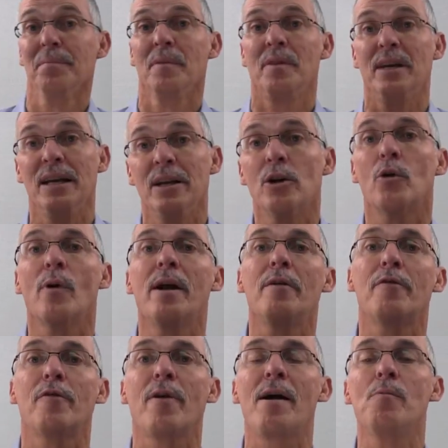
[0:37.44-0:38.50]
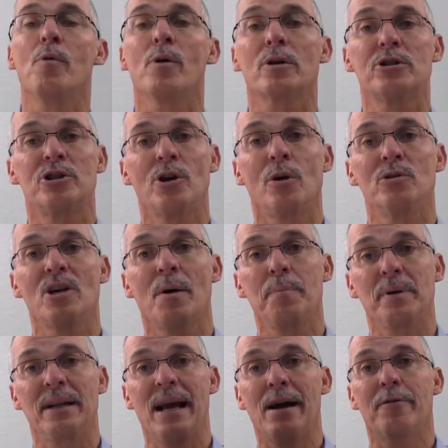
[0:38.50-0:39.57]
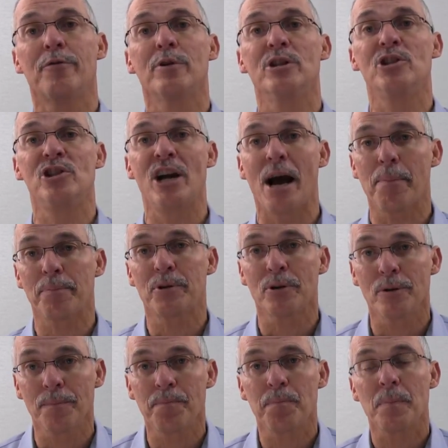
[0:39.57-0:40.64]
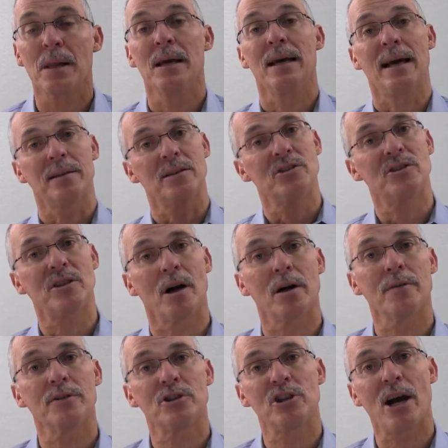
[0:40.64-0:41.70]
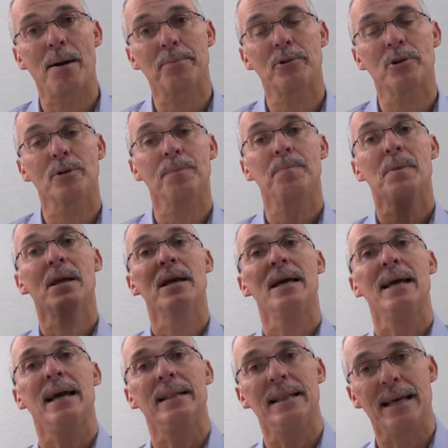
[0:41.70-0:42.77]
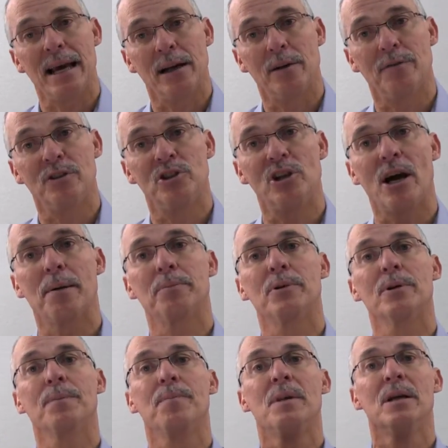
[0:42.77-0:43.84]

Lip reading: The integrative framework shows up in every chapter, at the start of a chapter and the end of a chapter.